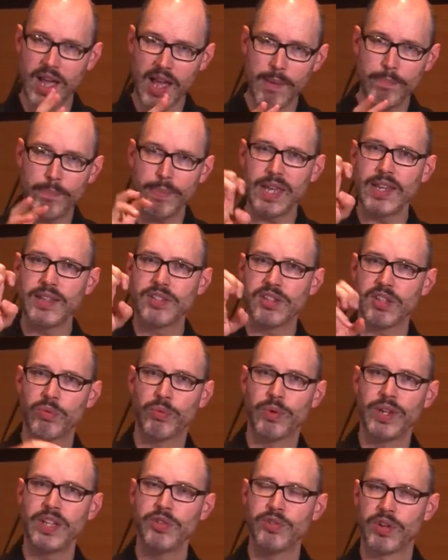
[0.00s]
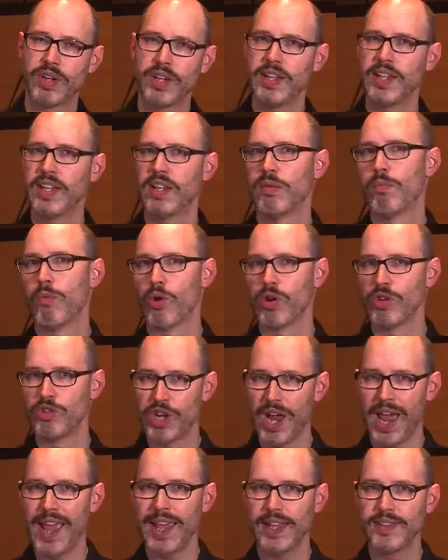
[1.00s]
up into the reed, you're going to get a more
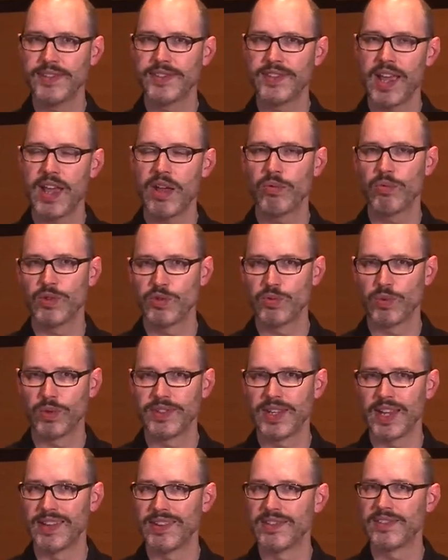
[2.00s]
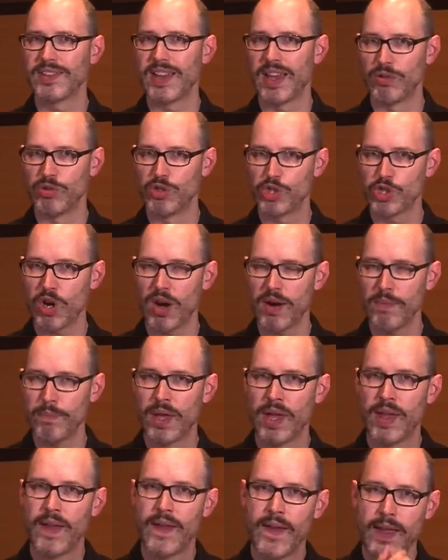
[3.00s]
jagged sound, which will tend to sound sharp.
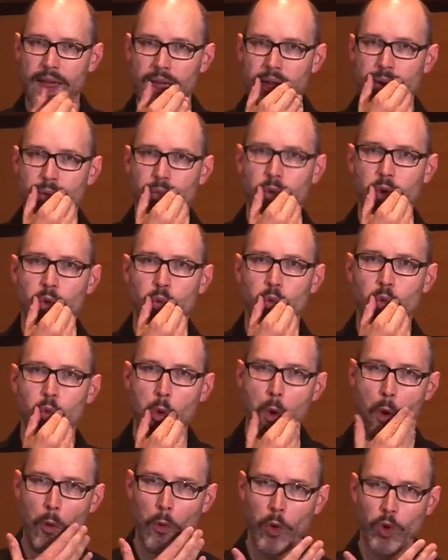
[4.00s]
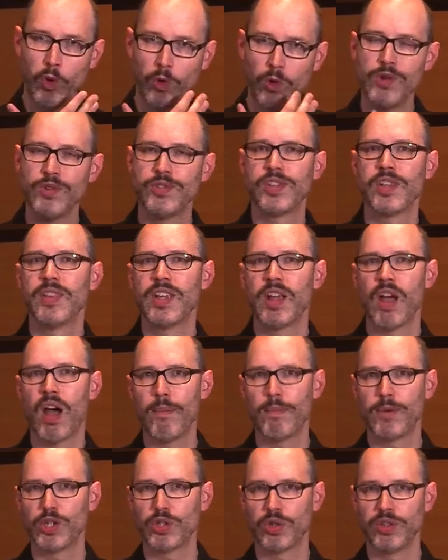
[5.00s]
And if we really loosen the
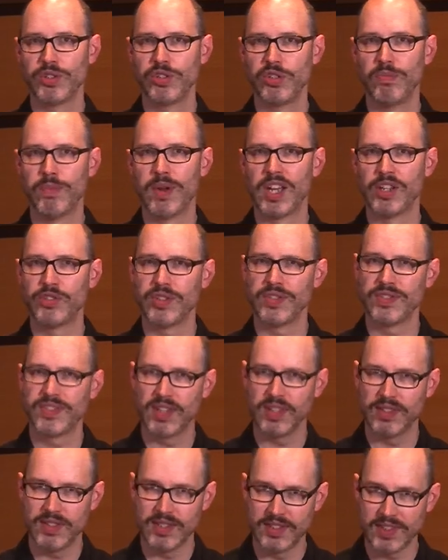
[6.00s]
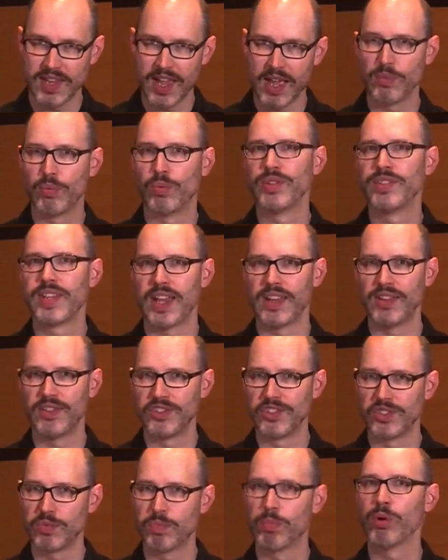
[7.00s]
embouchure too much, the sound will tend
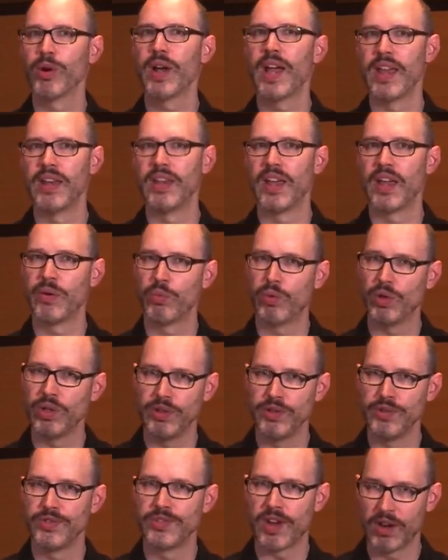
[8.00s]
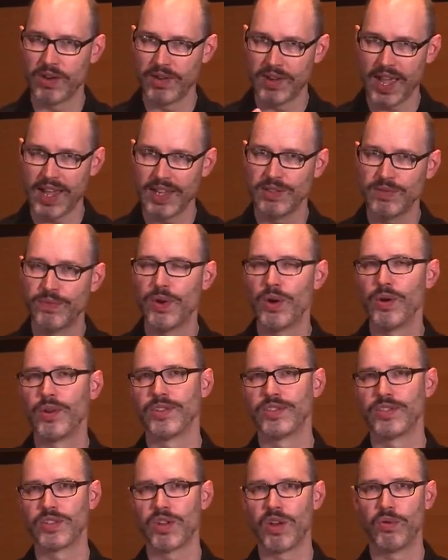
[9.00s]
to spread and we'll lose our nice
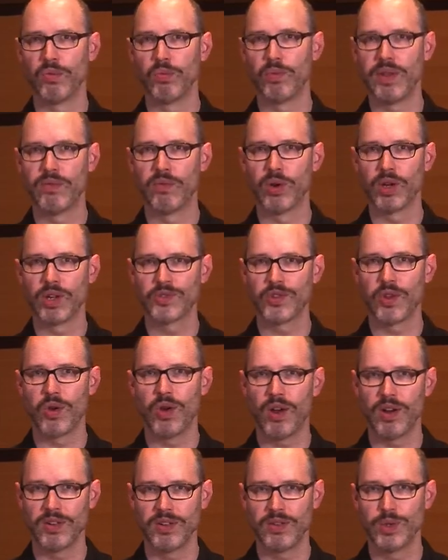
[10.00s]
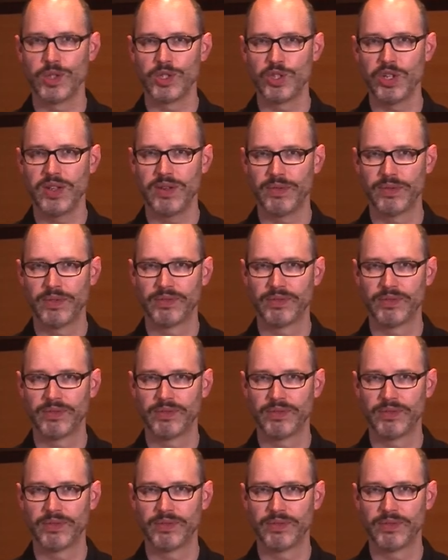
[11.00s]
focused tone we've worked so hard to achieve.